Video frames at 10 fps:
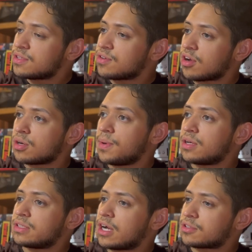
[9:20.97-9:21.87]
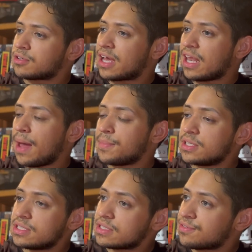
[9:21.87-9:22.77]
talking about Dr.
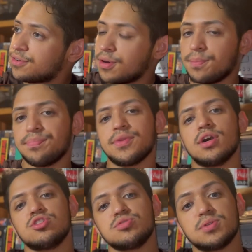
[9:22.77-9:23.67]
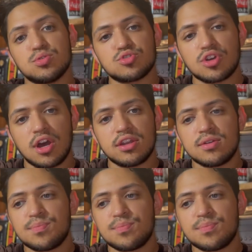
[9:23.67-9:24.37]
Calamitous from Jimmy Neutron.